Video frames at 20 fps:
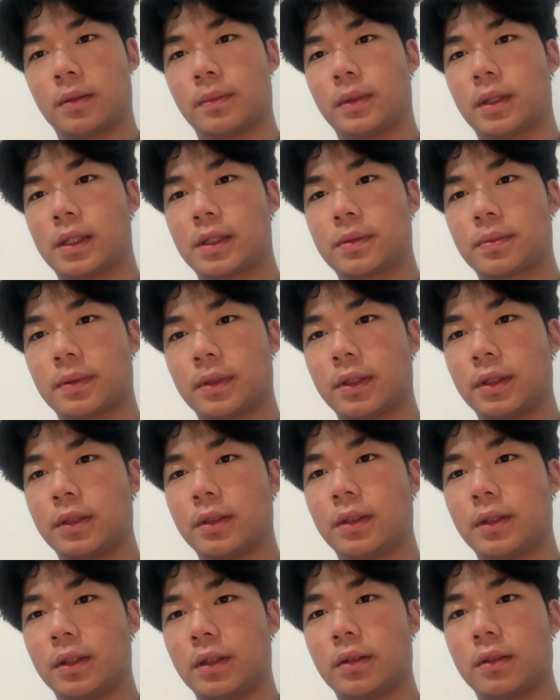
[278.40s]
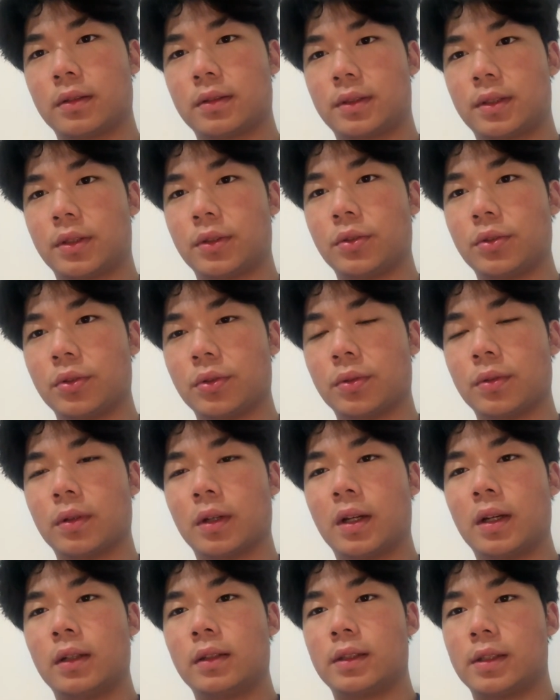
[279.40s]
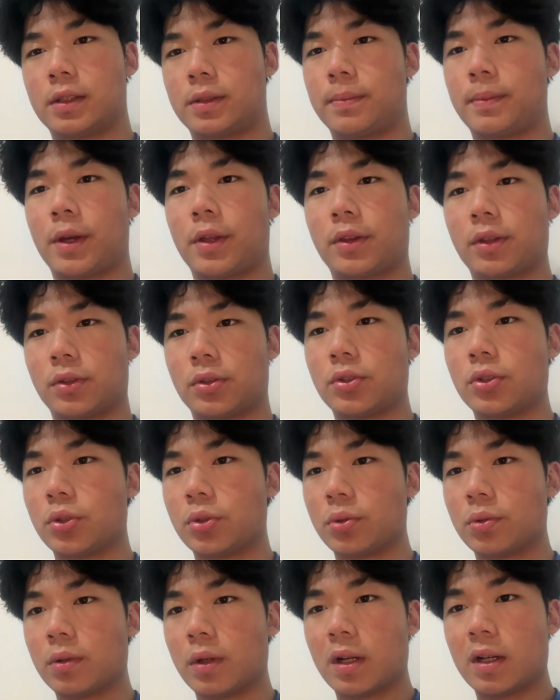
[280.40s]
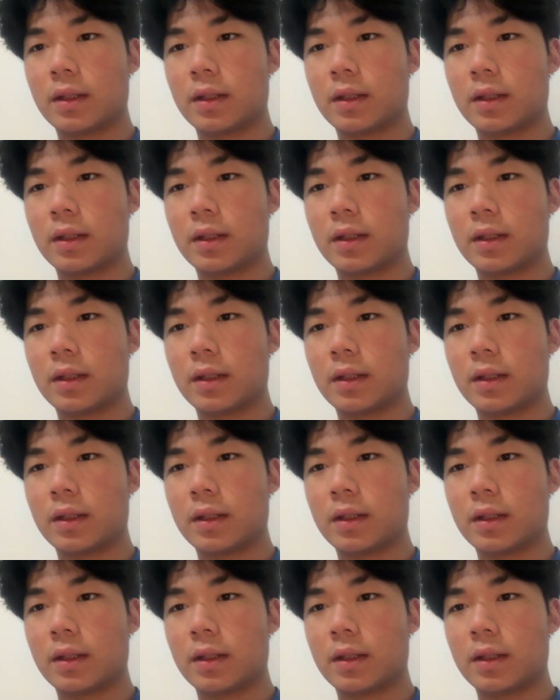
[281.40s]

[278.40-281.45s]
explaining to you this method too,